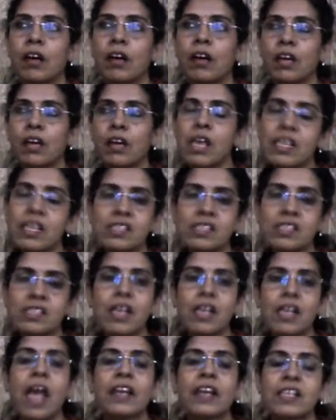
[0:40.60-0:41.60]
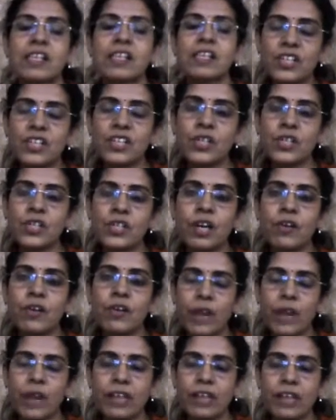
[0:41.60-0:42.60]
is an essential
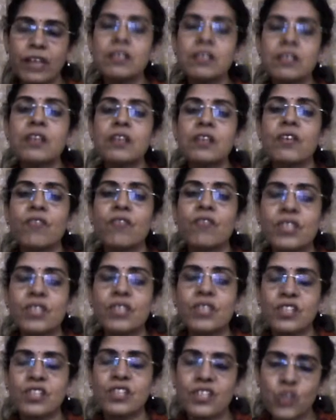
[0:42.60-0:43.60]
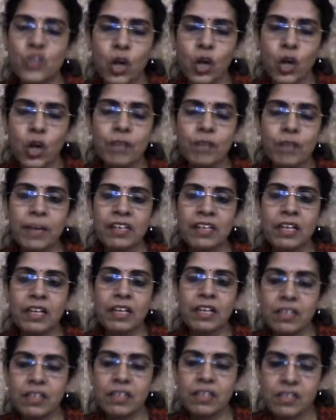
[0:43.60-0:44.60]
right which is enjoyed by the
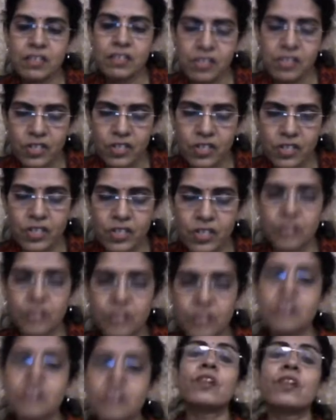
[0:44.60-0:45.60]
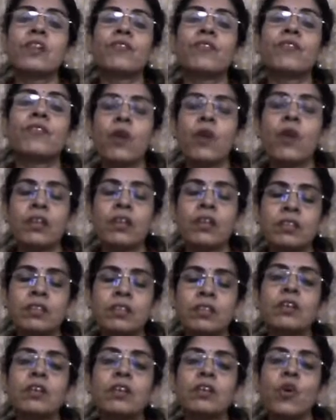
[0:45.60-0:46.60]
Indian citizens for
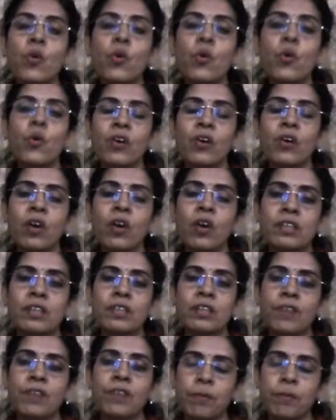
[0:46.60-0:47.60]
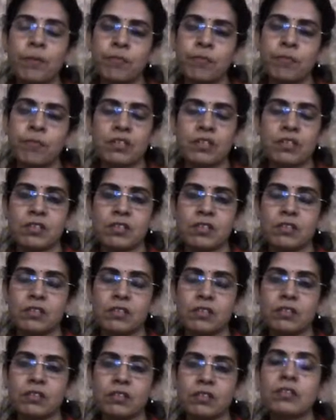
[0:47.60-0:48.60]
the overall development.
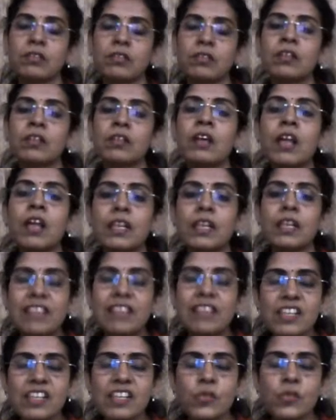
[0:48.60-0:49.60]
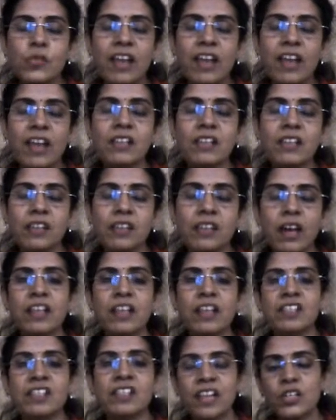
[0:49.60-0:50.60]
These rights are
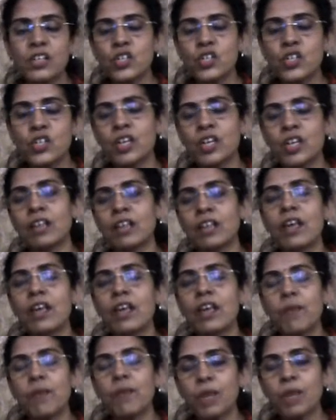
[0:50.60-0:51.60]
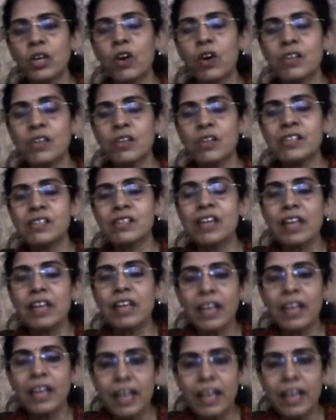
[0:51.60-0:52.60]
essential because
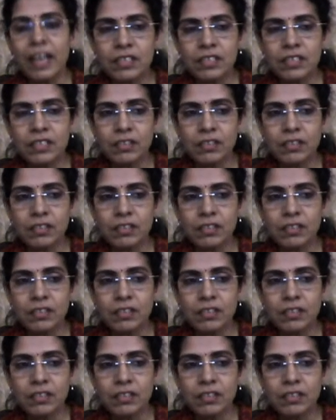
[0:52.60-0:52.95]
it